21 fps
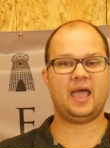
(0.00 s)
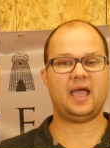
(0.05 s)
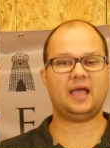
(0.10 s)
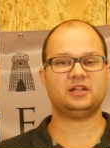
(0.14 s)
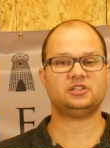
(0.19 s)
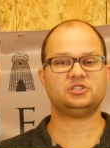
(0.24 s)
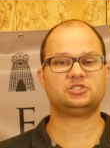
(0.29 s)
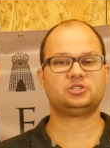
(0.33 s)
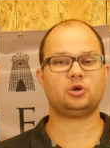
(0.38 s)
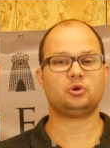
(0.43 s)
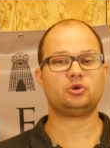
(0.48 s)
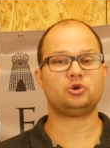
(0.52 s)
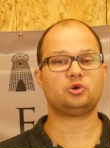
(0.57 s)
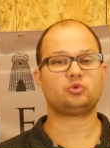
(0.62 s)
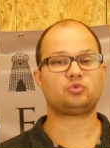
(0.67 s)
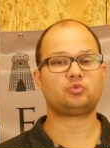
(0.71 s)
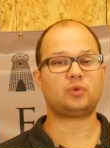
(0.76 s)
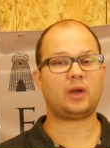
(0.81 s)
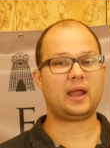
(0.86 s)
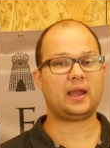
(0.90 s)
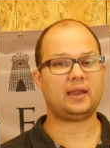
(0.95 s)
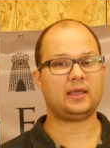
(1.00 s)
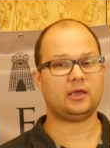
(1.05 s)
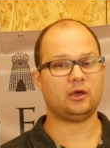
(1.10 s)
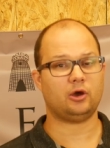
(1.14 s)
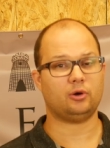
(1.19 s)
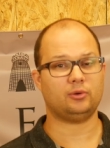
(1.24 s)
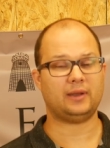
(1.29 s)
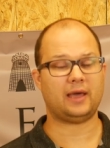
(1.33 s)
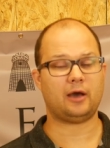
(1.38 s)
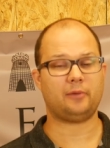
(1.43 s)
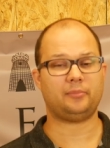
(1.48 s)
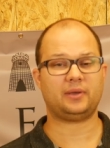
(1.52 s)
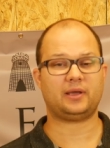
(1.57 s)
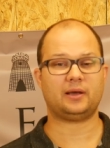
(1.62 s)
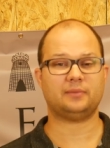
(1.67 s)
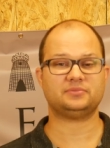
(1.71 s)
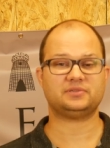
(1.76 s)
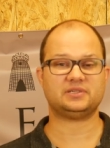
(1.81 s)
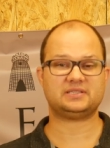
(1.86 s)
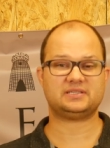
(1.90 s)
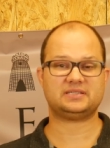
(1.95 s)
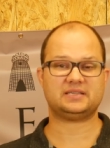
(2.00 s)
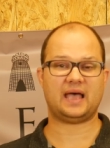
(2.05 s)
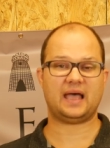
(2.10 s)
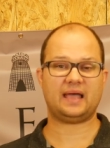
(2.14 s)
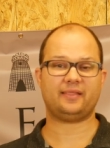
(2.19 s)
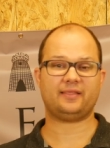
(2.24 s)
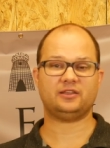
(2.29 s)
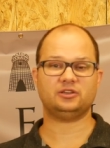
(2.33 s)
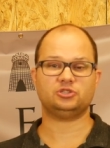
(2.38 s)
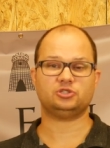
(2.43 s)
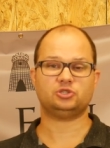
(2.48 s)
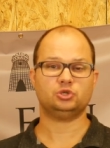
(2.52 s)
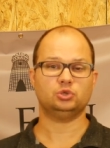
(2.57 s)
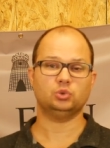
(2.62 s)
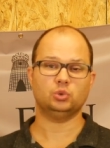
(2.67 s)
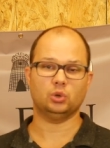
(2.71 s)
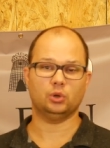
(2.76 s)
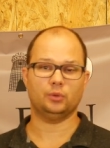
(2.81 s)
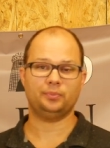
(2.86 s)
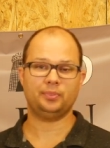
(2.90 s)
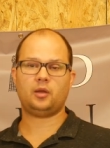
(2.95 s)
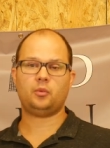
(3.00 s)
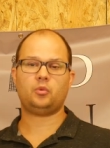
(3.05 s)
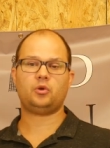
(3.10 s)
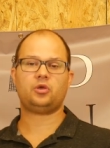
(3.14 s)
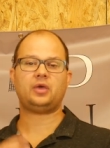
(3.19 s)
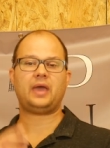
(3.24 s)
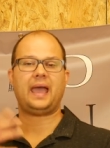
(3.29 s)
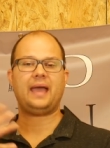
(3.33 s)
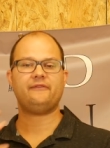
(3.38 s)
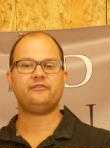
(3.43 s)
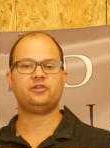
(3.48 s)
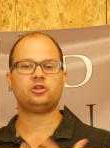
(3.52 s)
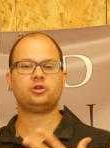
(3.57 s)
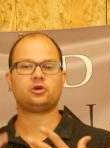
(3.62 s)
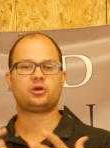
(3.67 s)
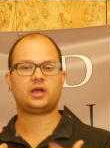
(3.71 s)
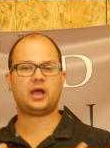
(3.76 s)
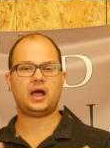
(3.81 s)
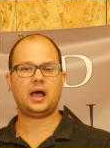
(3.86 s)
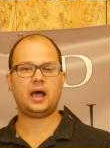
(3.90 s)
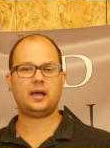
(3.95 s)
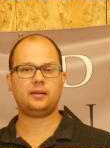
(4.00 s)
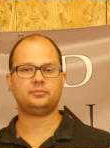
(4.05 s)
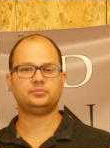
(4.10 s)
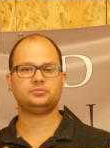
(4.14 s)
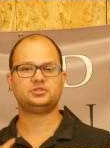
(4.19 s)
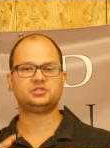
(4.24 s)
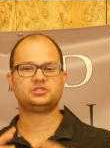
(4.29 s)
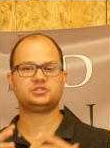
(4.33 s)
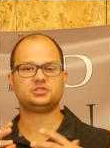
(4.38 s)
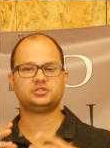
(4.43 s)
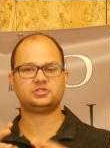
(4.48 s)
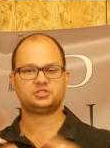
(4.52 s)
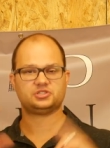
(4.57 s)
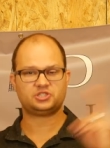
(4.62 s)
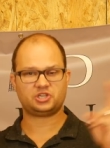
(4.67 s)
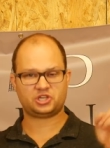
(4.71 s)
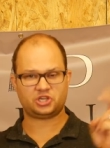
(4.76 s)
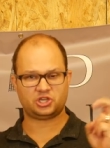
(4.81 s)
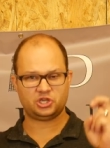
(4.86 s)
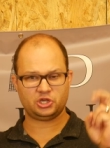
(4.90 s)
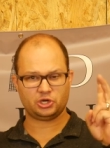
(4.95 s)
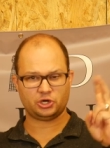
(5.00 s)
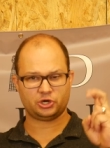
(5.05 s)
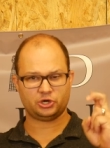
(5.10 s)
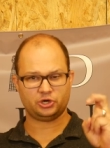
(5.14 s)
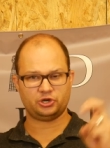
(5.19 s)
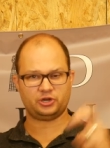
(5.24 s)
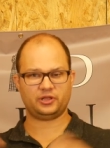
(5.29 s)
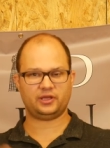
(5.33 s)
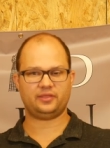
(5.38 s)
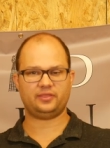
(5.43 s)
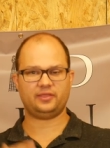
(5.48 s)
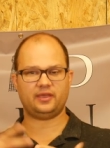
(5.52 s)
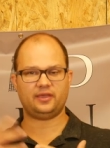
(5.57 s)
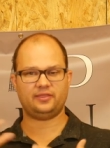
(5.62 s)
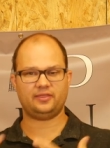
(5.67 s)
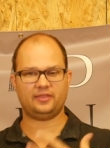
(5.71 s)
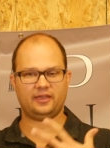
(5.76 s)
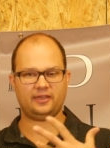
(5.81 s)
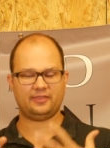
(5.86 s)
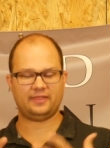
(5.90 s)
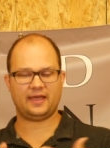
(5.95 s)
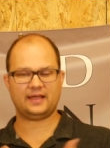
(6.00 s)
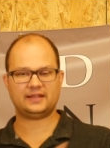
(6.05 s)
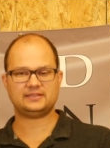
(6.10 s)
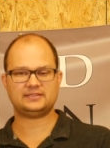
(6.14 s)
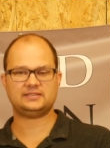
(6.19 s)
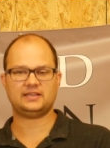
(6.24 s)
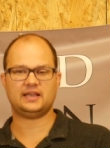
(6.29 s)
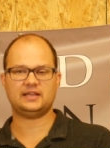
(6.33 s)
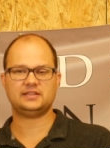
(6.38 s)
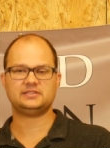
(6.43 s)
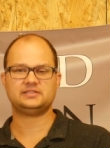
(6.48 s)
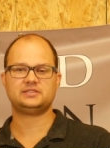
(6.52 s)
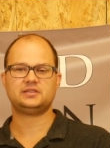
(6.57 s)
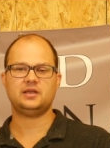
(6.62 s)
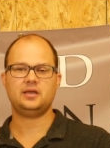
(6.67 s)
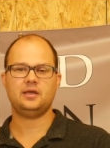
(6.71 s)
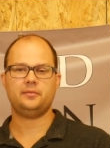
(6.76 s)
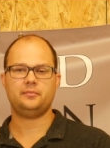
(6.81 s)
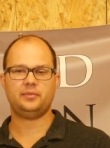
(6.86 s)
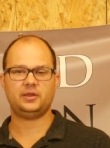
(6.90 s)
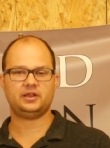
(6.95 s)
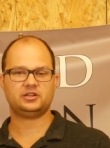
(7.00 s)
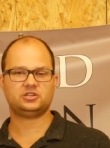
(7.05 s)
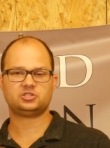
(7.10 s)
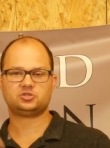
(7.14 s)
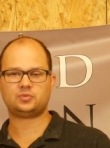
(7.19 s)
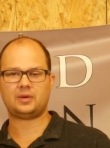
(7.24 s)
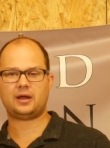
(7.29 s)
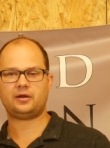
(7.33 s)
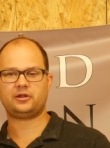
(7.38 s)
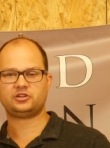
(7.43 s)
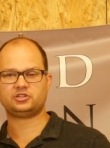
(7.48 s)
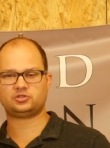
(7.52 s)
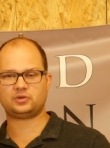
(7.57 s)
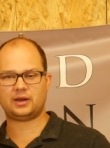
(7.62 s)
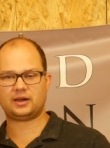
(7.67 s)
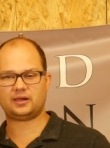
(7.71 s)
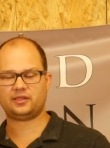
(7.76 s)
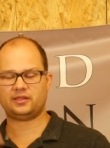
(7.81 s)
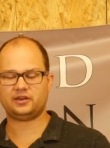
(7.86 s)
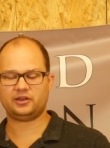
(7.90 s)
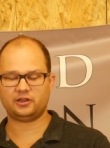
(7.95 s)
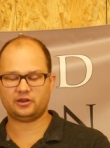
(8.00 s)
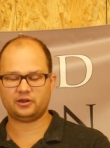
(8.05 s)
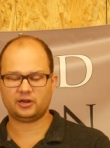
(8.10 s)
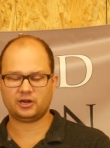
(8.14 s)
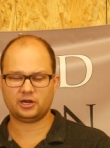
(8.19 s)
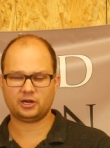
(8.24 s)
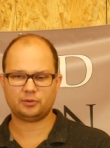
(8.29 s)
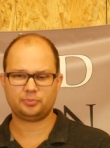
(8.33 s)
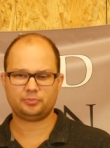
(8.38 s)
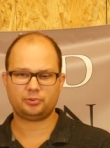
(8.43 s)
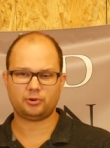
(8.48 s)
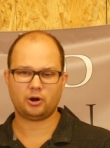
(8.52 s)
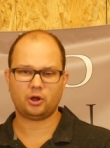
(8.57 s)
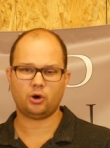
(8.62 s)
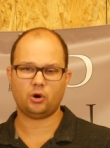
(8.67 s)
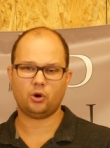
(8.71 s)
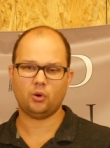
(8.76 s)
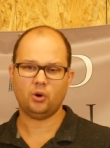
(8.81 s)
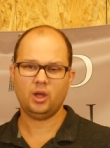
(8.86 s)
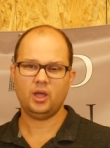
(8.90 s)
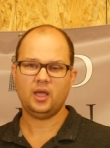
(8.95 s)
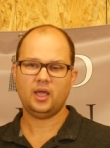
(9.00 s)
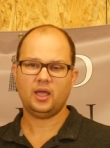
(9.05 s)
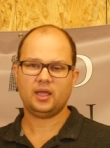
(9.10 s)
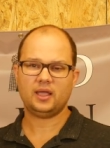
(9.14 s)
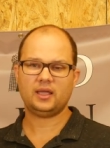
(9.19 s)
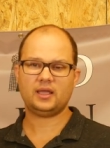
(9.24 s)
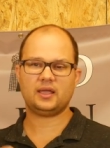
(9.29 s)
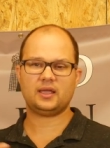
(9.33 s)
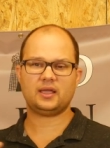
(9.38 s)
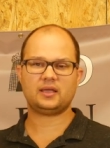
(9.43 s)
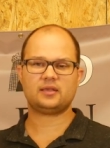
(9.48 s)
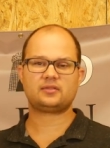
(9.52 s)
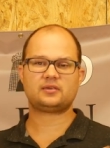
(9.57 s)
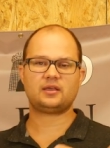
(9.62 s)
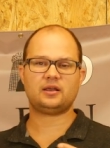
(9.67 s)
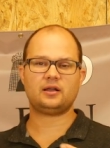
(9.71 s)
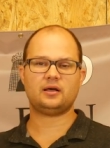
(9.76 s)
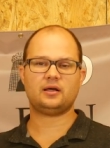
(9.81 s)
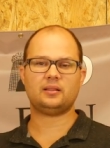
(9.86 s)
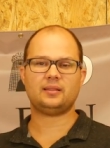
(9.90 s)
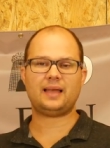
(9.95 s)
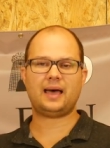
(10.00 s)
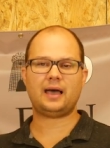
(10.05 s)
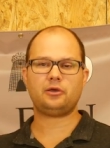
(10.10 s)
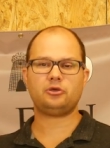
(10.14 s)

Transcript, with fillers: And so your radio now becomes a silent tool. With having your comms secured in, in, in that sense, meaning just routing directly into your ear pro, is going to allow